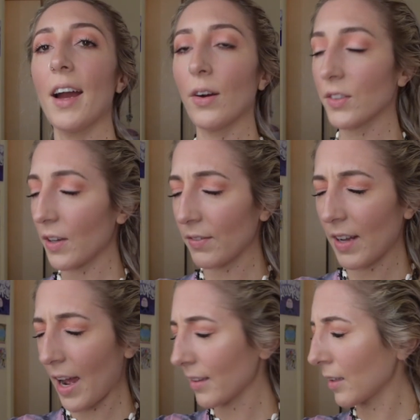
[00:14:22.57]
I also have
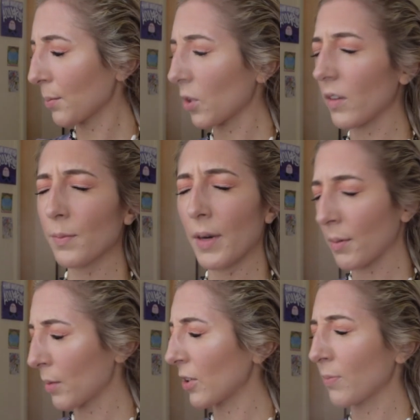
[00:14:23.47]
to add the lip gloss, but I'm
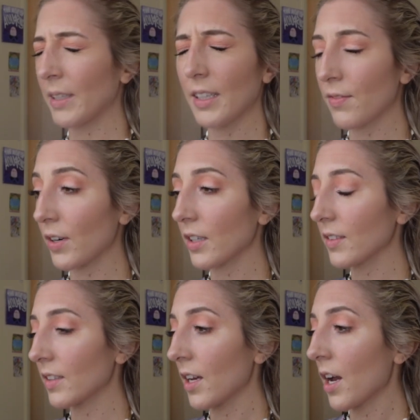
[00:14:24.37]
going to brush my teeth
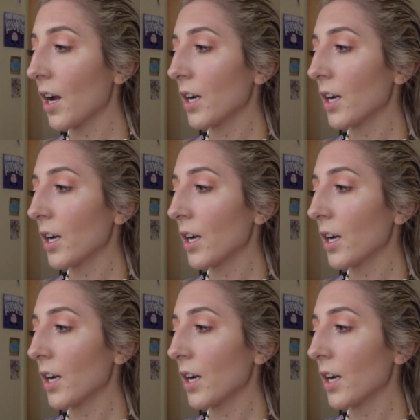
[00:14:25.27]
first.